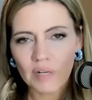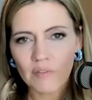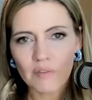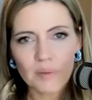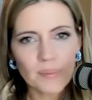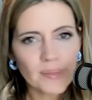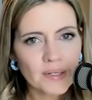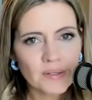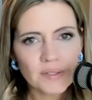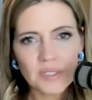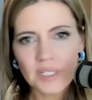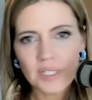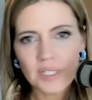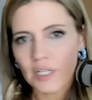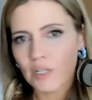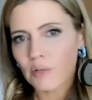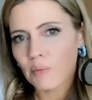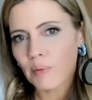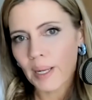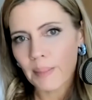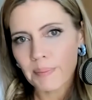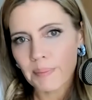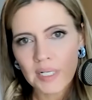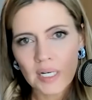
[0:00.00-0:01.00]
everybody's there
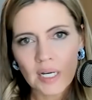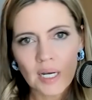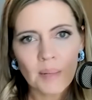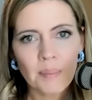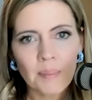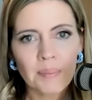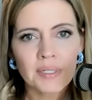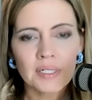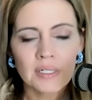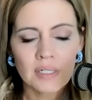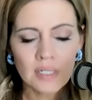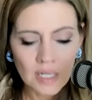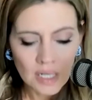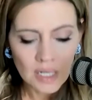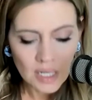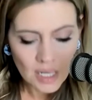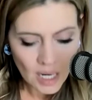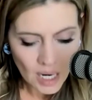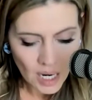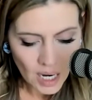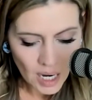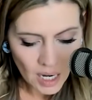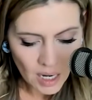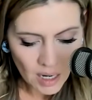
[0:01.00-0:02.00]
wrapped up and
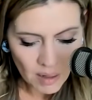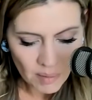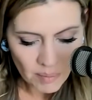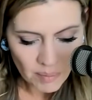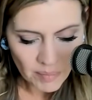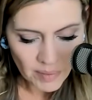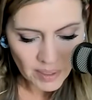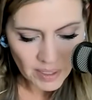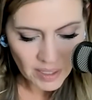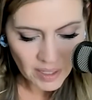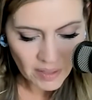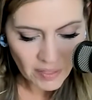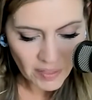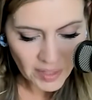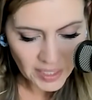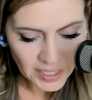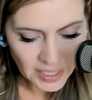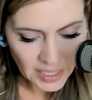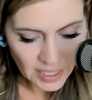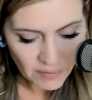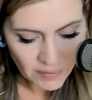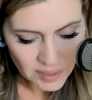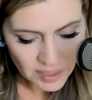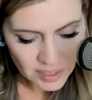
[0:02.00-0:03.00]
um, and they
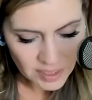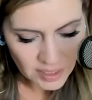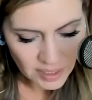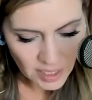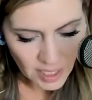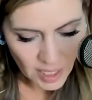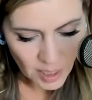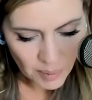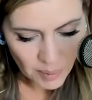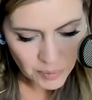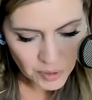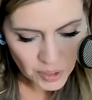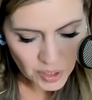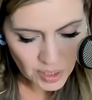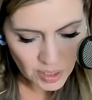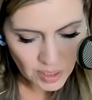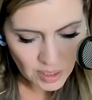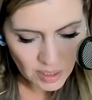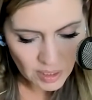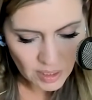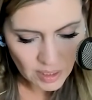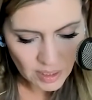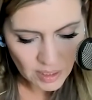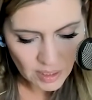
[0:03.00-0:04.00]
gave us the
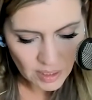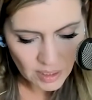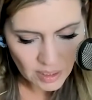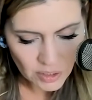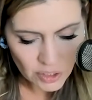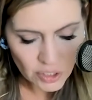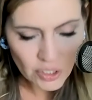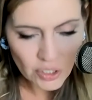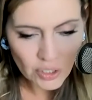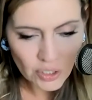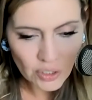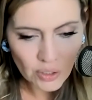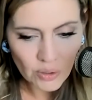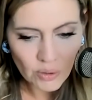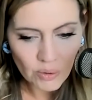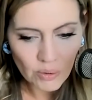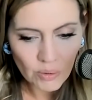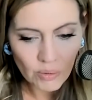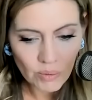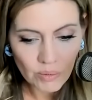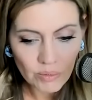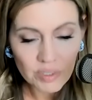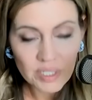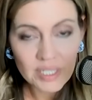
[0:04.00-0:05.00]
option
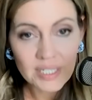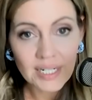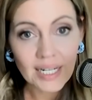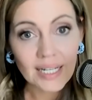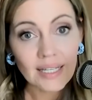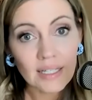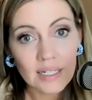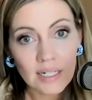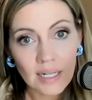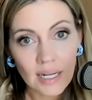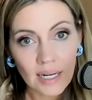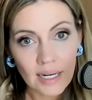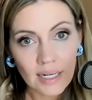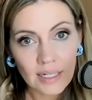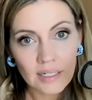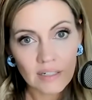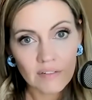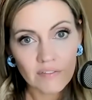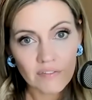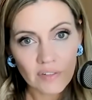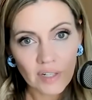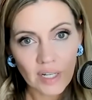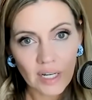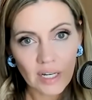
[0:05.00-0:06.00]
to stay the night
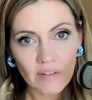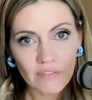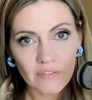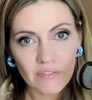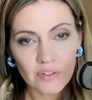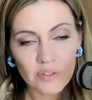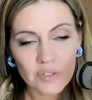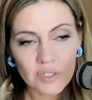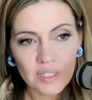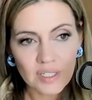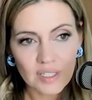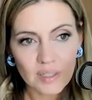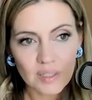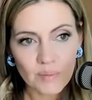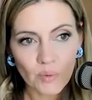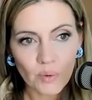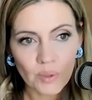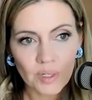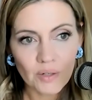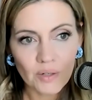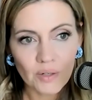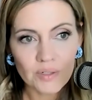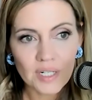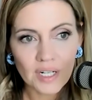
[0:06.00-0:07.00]
and fly out first thing in the
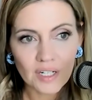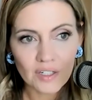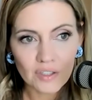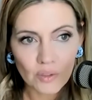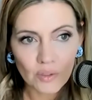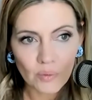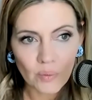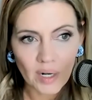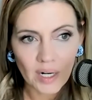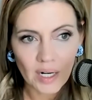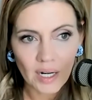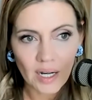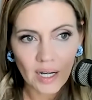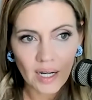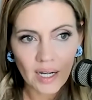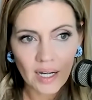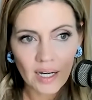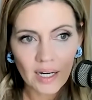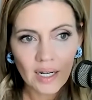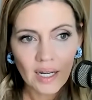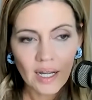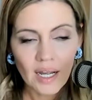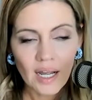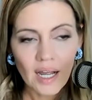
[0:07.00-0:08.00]
morning or take the red
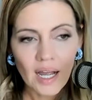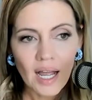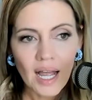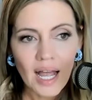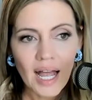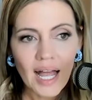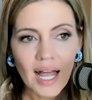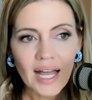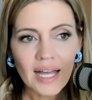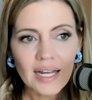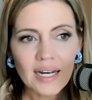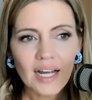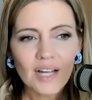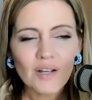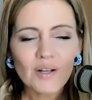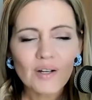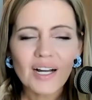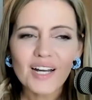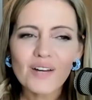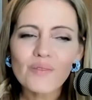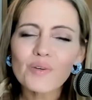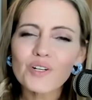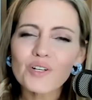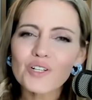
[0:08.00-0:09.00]
eye. And I
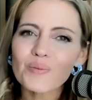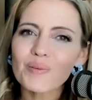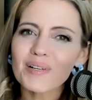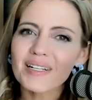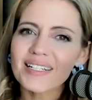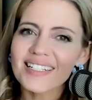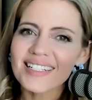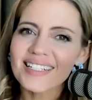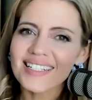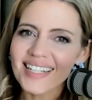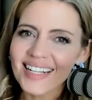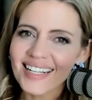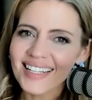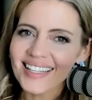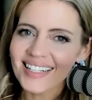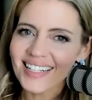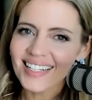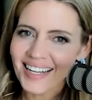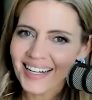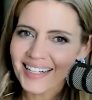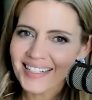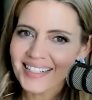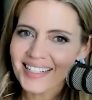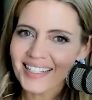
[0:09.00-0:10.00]
kind of wish we'd stay the
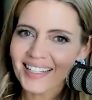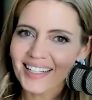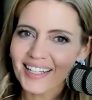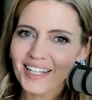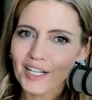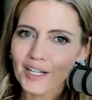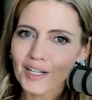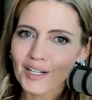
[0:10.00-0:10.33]
night to like